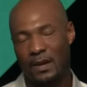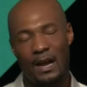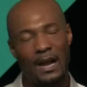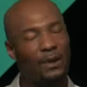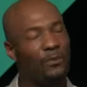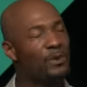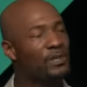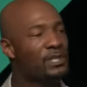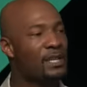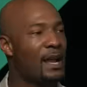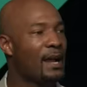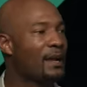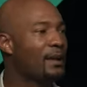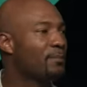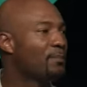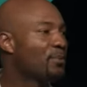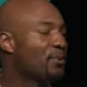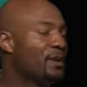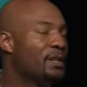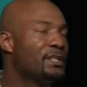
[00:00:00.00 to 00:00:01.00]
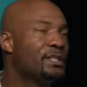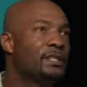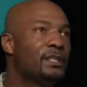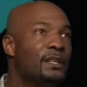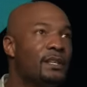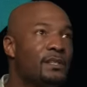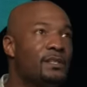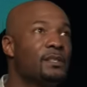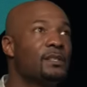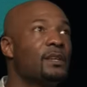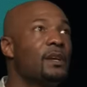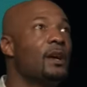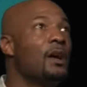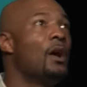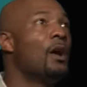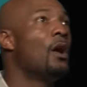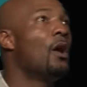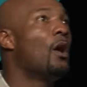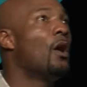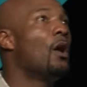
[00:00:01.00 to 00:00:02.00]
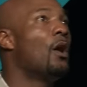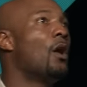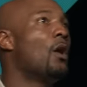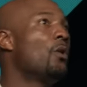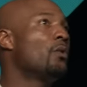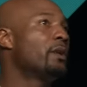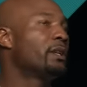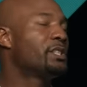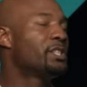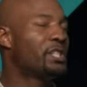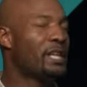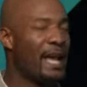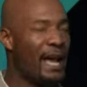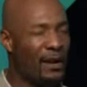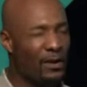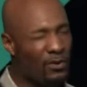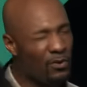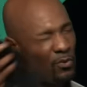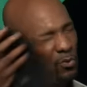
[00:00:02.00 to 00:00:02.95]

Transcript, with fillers: I wish I could preach this on a channel